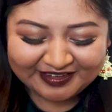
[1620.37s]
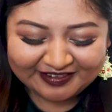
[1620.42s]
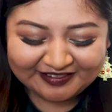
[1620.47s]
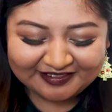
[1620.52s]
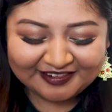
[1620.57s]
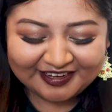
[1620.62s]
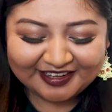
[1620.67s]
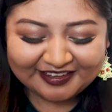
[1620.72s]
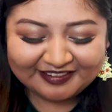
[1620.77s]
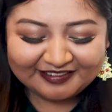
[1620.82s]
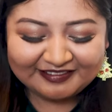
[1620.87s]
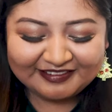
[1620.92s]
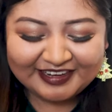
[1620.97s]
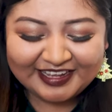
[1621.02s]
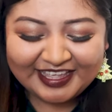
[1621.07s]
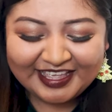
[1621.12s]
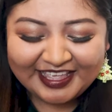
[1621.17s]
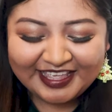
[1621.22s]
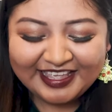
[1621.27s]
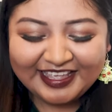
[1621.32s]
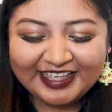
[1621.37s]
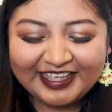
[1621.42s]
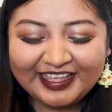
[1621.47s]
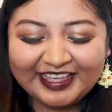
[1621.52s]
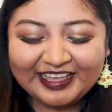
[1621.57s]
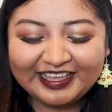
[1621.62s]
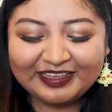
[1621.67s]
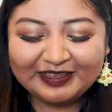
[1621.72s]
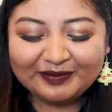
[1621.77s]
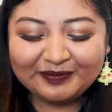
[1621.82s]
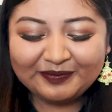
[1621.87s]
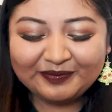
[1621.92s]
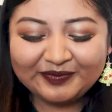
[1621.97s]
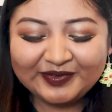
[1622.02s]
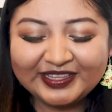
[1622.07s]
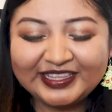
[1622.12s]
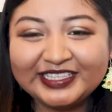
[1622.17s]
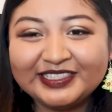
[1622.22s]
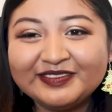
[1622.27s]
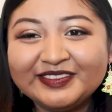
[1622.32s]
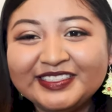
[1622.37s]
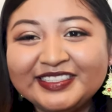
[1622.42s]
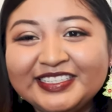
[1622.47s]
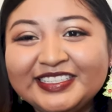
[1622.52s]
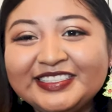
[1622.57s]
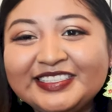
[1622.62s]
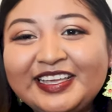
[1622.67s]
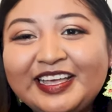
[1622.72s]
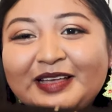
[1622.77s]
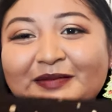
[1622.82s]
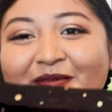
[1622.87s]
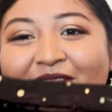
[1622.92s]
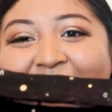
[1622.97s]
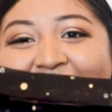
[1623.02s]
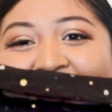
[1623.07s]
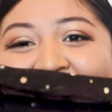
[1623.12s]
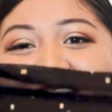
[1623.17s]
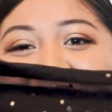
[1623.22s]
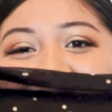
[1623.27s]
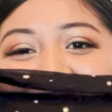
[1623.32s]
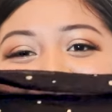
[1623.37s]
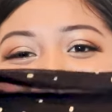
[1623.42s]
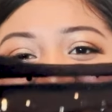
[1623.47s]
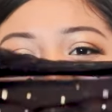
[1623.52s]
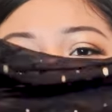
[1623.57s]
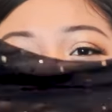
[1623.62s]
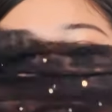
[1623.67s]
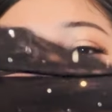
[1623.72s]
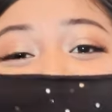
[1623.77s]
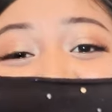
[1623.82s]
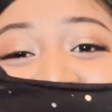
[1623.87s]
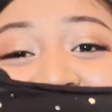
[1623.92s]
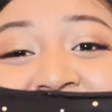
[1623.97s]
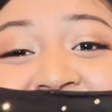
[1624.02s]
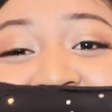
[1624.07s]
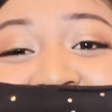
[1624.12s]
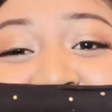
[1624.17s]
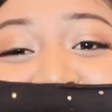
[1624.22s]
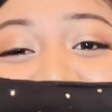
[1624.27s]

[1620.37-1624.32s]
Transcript: around. Um, but this was the top that I got for her. It is a